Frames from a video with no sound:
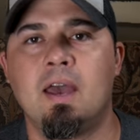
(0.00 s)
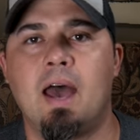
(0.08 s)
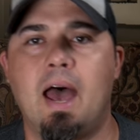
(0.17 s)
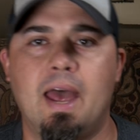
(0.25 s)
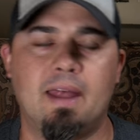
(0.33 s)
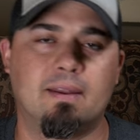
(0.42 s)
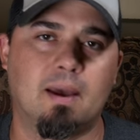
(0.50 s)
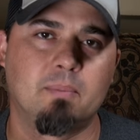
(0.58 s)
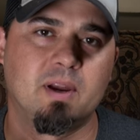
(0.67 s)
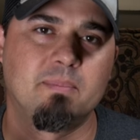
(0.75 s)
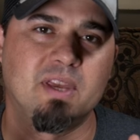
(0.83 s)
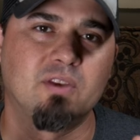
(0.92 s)
And I'm
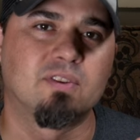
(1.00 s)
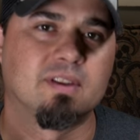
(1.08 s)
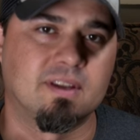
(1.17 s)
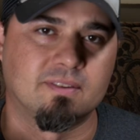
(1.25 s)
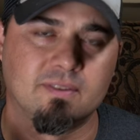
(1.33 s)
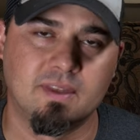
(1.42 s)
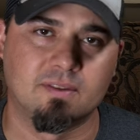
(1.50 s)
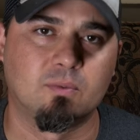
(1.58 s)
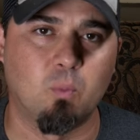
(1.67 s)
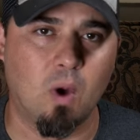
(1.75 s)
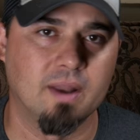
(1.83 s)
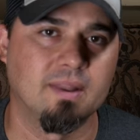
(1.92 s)
going to be using just
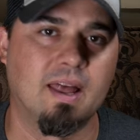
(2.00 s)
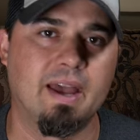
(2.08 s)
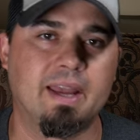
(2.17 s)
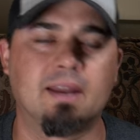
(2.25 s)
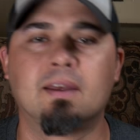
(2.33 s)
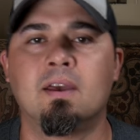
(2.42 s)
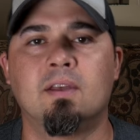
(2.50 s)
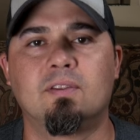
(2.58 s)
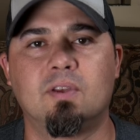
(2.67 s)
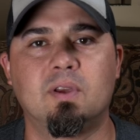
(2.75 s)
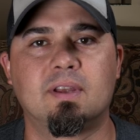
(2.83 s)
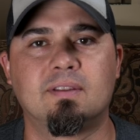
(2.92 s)
this one light
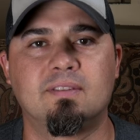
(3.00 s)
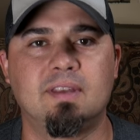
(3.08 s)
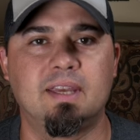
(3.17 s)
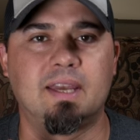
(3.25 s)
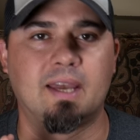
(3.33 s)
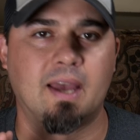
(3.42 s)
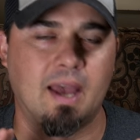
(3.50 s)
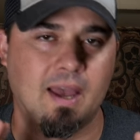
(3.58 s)
so you can see